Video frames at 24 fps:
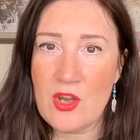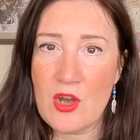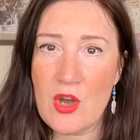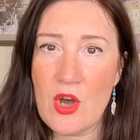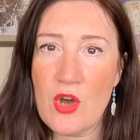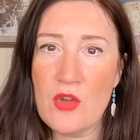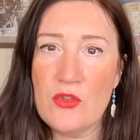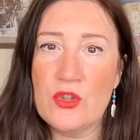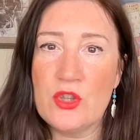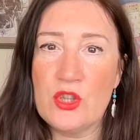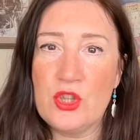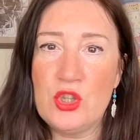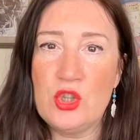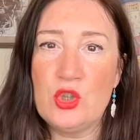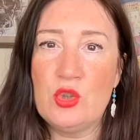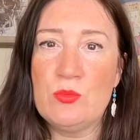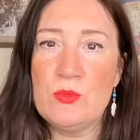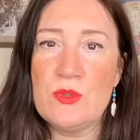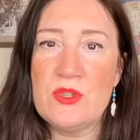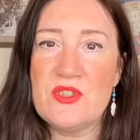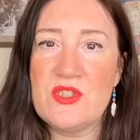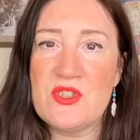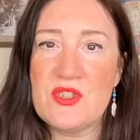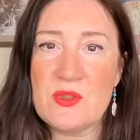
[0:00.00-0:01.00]
on the
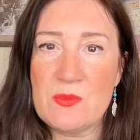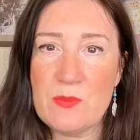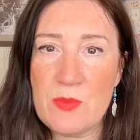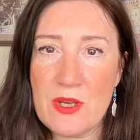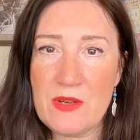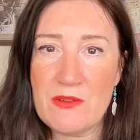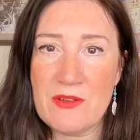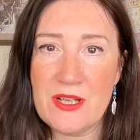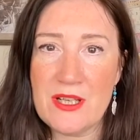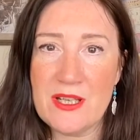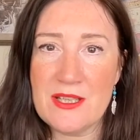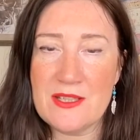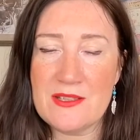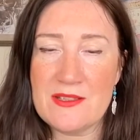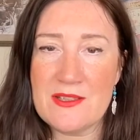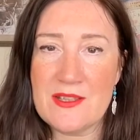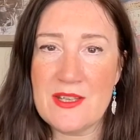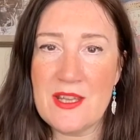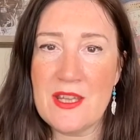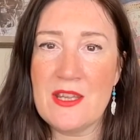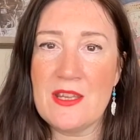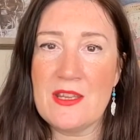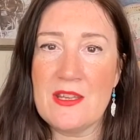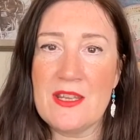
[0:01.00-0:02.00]
human spirit
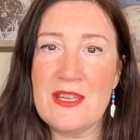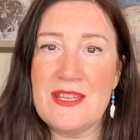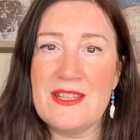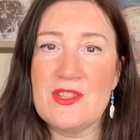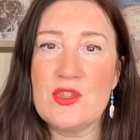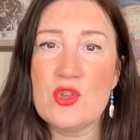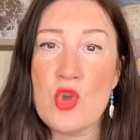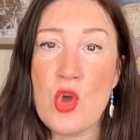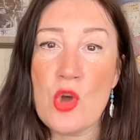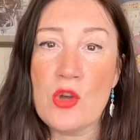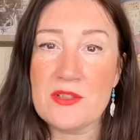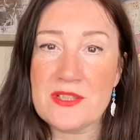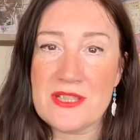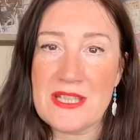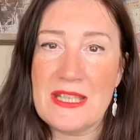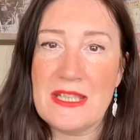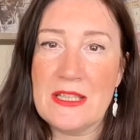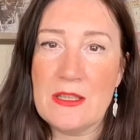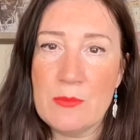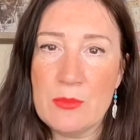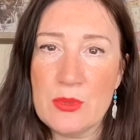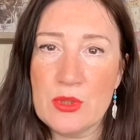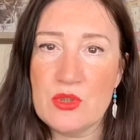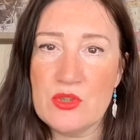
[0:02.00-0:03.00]
is not
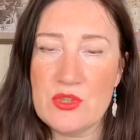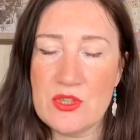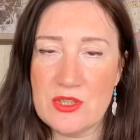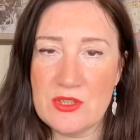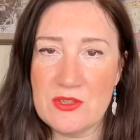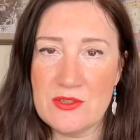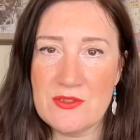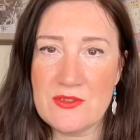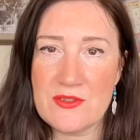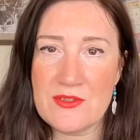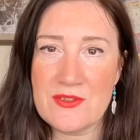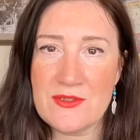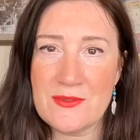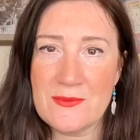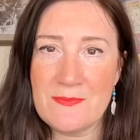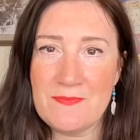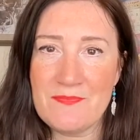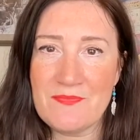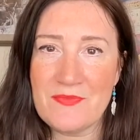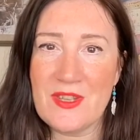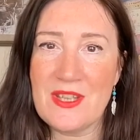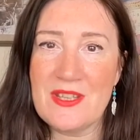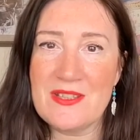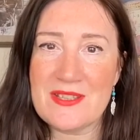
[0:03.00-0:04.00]
in abundance.
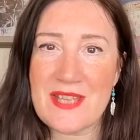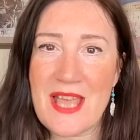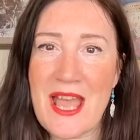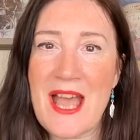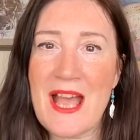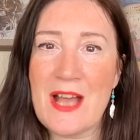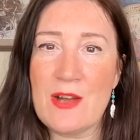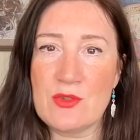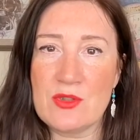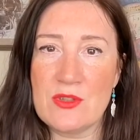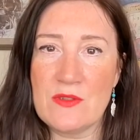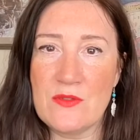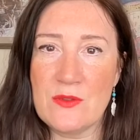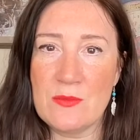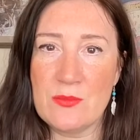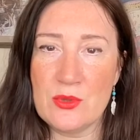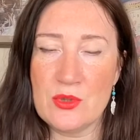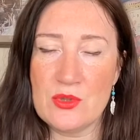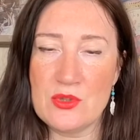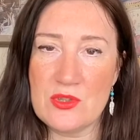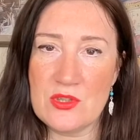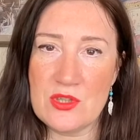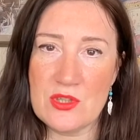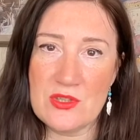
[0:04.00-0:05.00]
It's out of
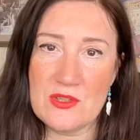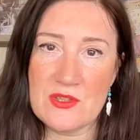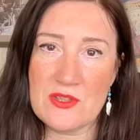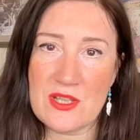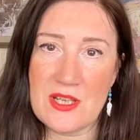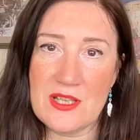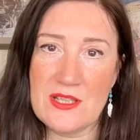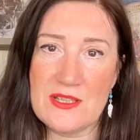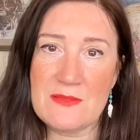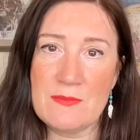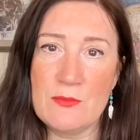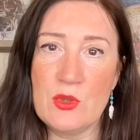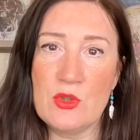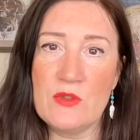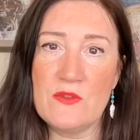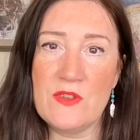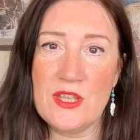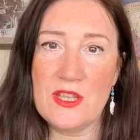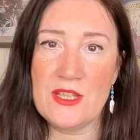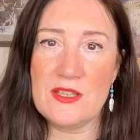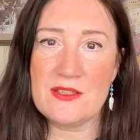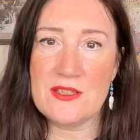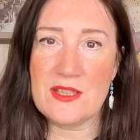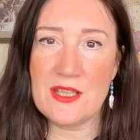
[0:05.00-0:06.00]
abundance and it's moving
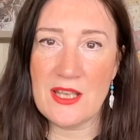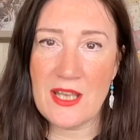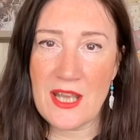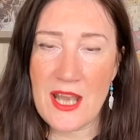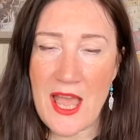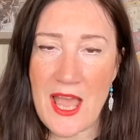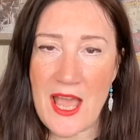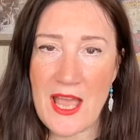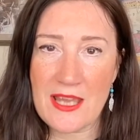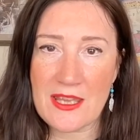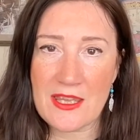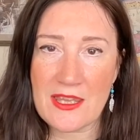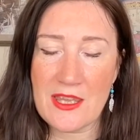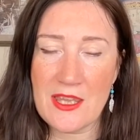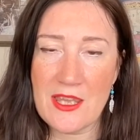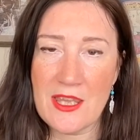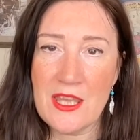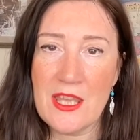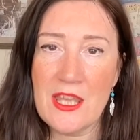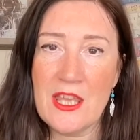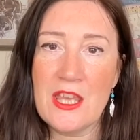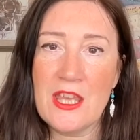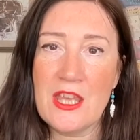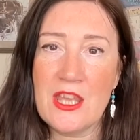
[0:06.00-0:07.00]
into lack.
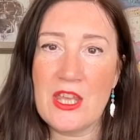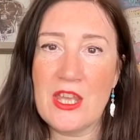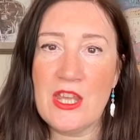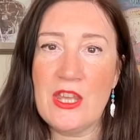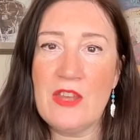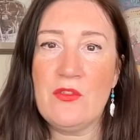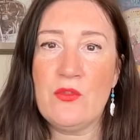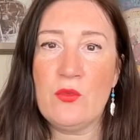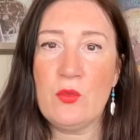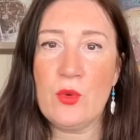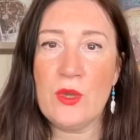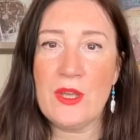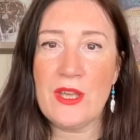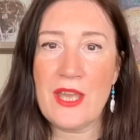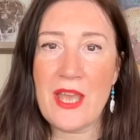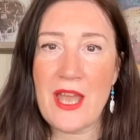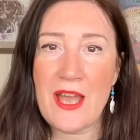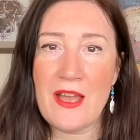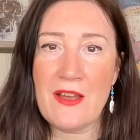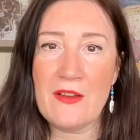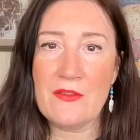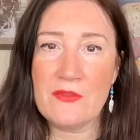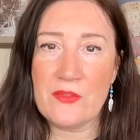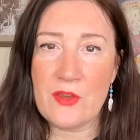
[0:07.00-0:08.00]
If we
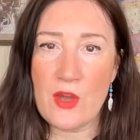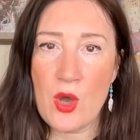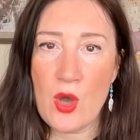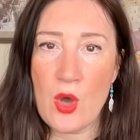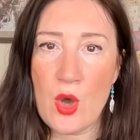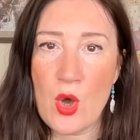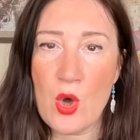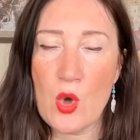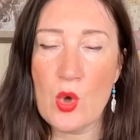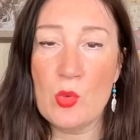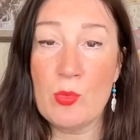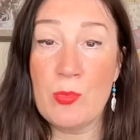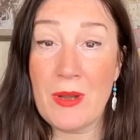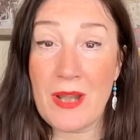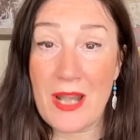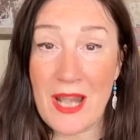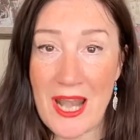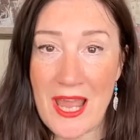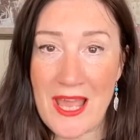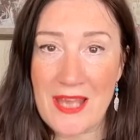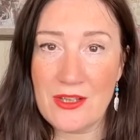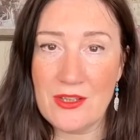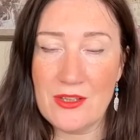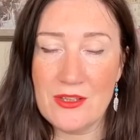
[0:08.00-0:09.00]
have a whole
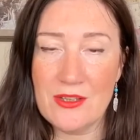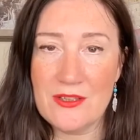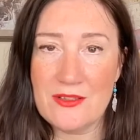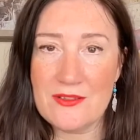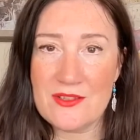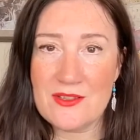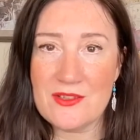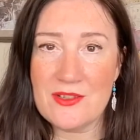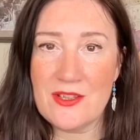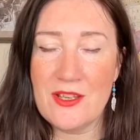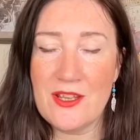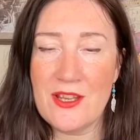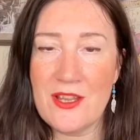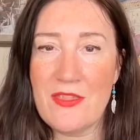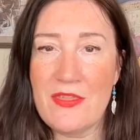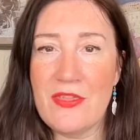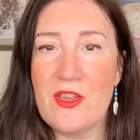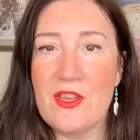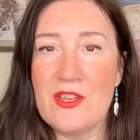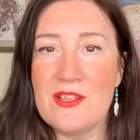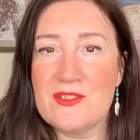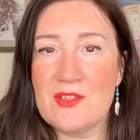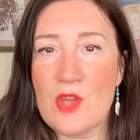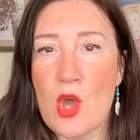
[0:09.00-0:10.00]
planet
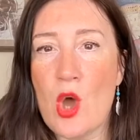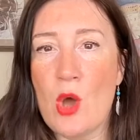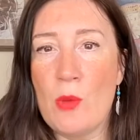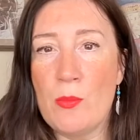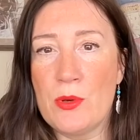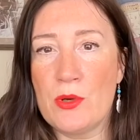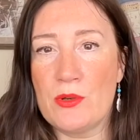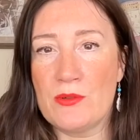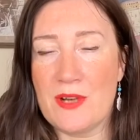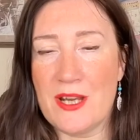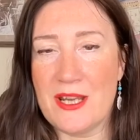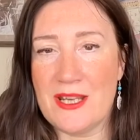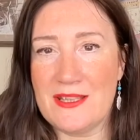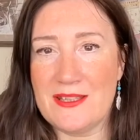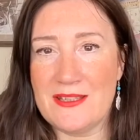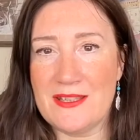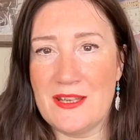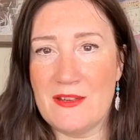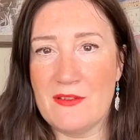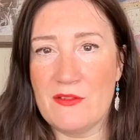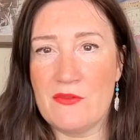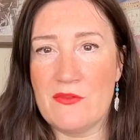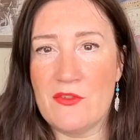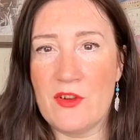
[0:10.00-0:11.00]
that is
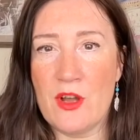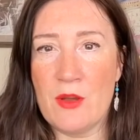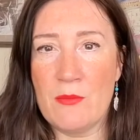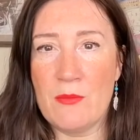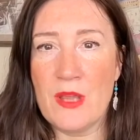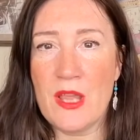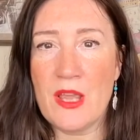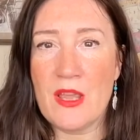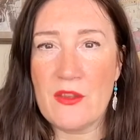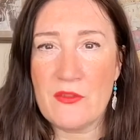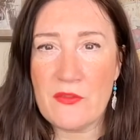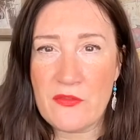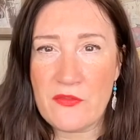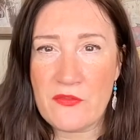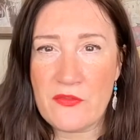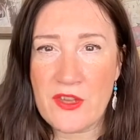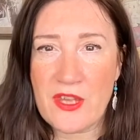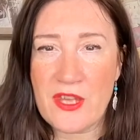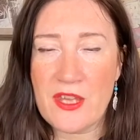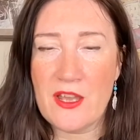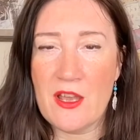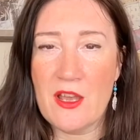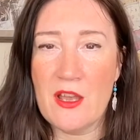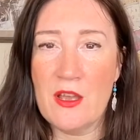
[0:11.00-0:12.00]
operating from
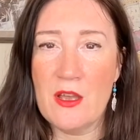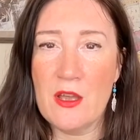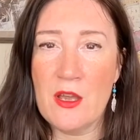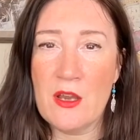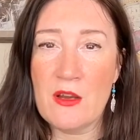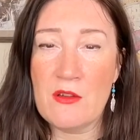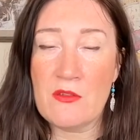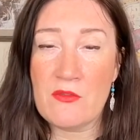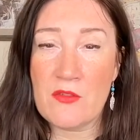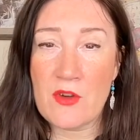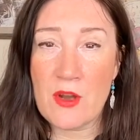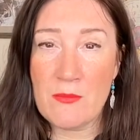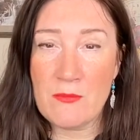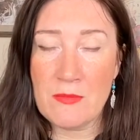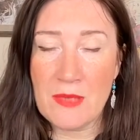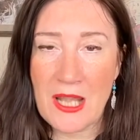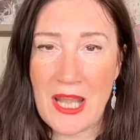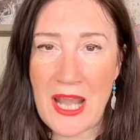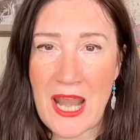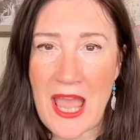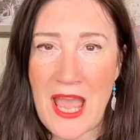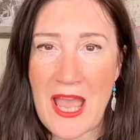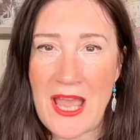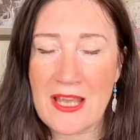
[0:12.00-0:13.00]
fear,
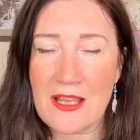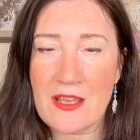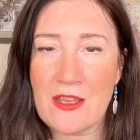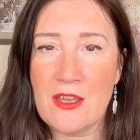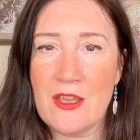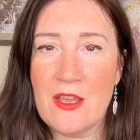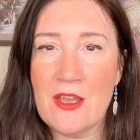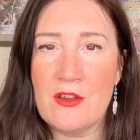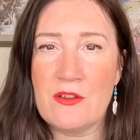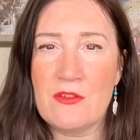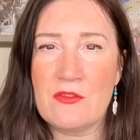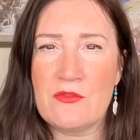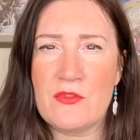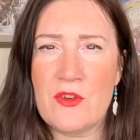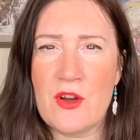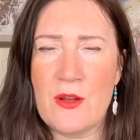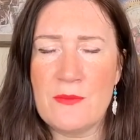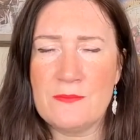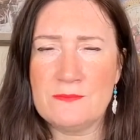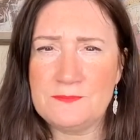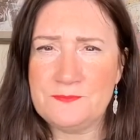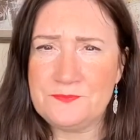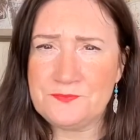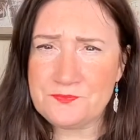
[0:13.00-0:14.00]
from lack,
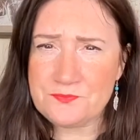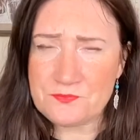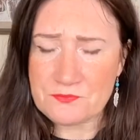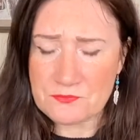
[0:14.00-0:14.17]
from